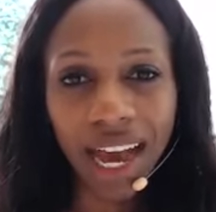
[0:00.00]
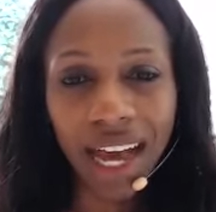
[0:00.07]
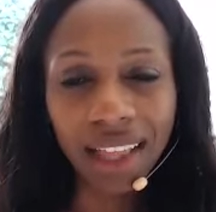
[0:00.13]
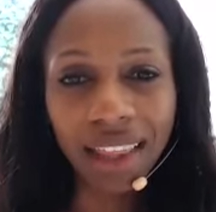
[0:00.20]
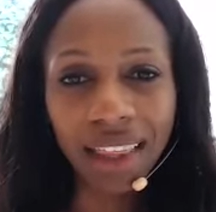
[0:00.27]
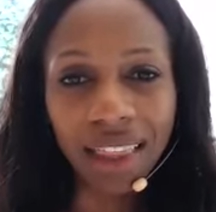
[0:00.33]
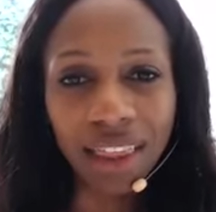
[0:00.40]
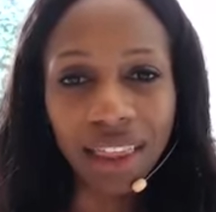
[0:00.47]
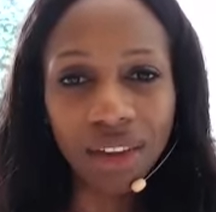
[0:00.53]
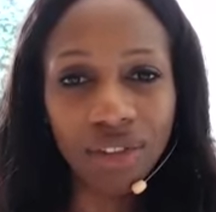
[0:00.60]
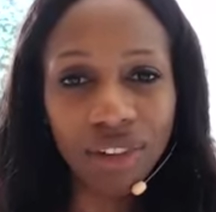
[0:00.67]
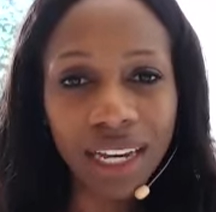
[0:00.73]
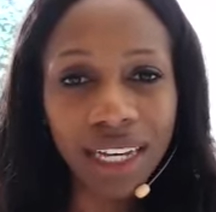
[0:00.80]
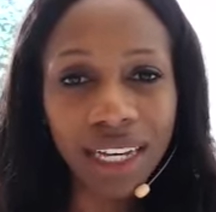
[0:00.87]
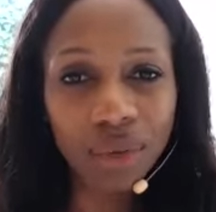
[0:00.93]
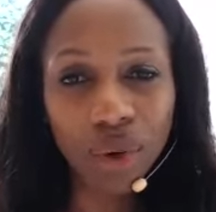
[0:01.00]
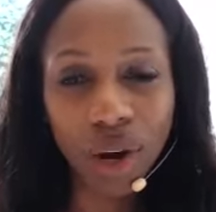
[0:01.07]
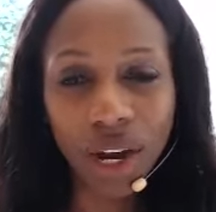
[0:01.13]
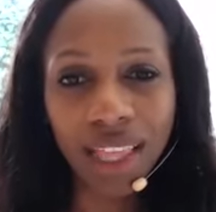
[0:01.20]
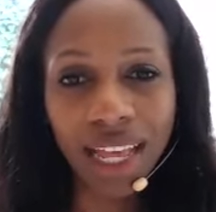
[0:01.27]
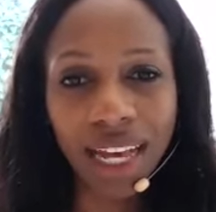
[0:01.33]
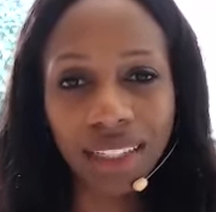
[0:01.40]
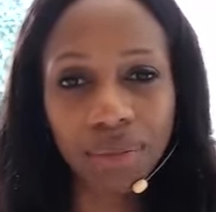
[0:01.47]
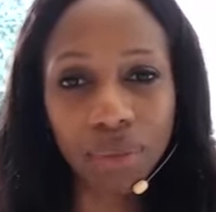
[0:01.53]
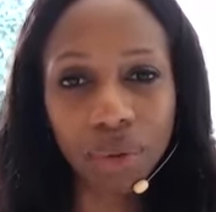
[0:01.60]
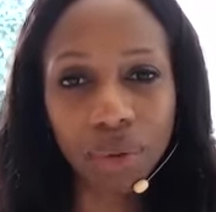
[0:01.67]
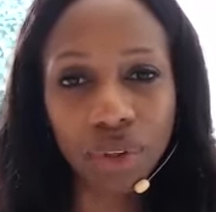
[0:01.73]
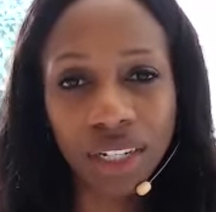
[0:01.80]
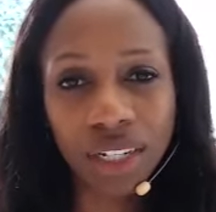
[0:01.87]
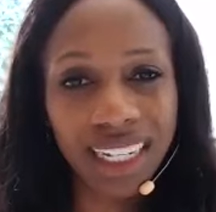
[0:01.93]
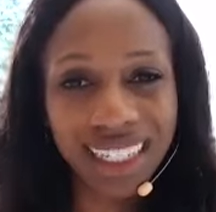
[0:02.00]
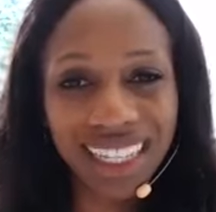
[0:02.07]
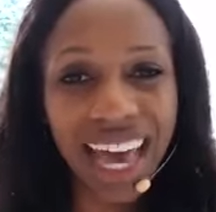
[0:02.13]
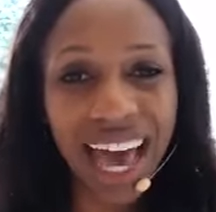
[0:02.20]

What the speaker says: And the reason why that's important is